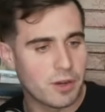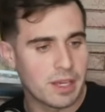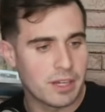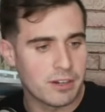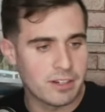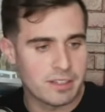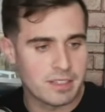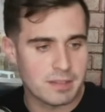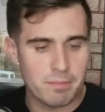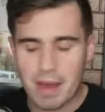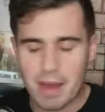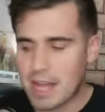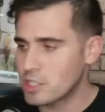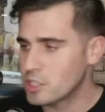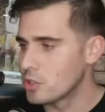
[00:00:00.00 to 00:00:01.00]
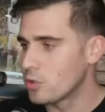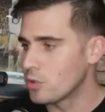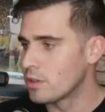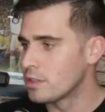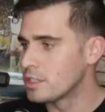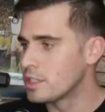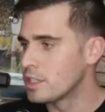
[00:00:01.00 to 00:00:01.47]
Here is Matt
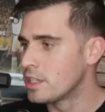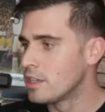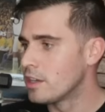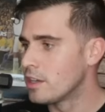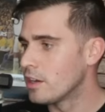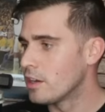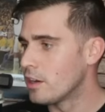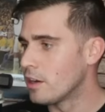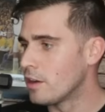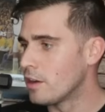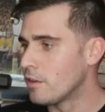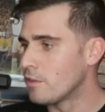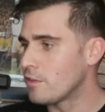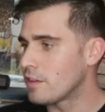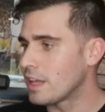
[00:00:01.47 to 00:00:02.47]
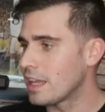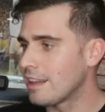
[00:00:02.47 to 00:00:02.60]
George of